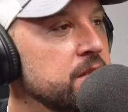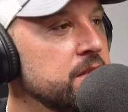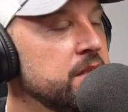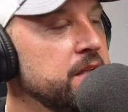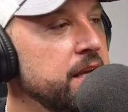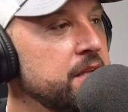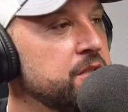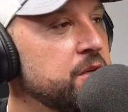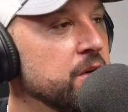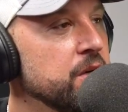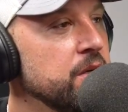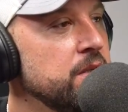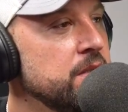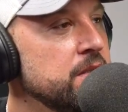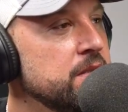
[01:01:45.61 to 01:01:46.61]
the next
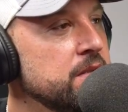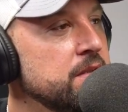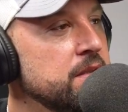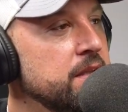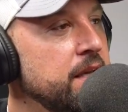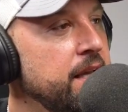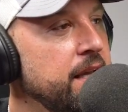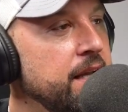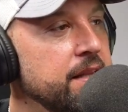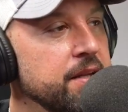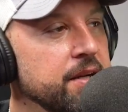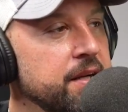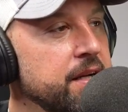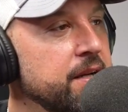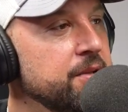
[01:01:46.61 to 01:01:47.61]
girl and
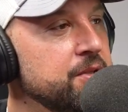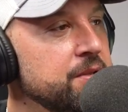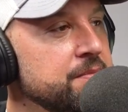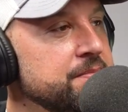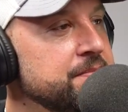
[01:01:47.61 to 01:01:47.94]
there it goes